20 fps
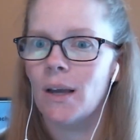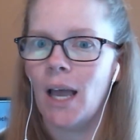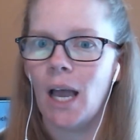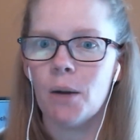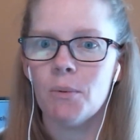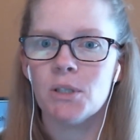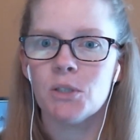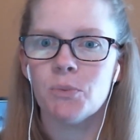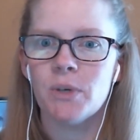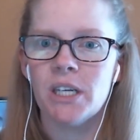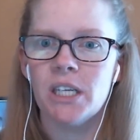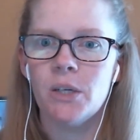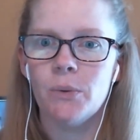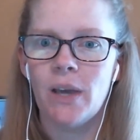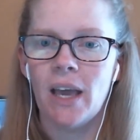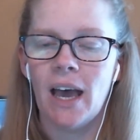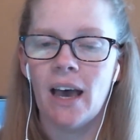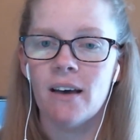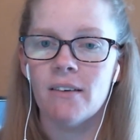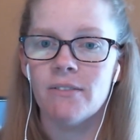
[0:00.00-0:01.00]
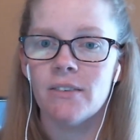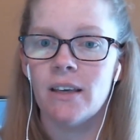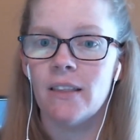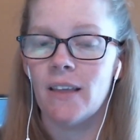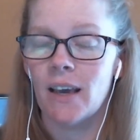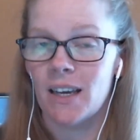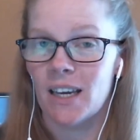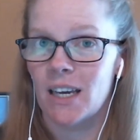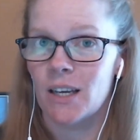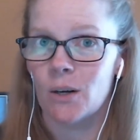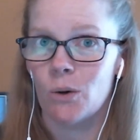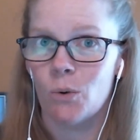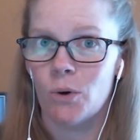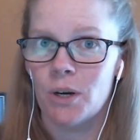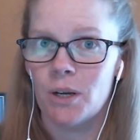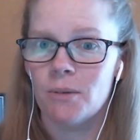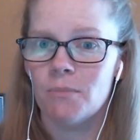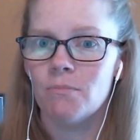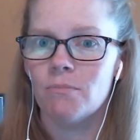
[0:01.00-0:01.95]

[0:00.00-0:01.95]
How much money do we have in that category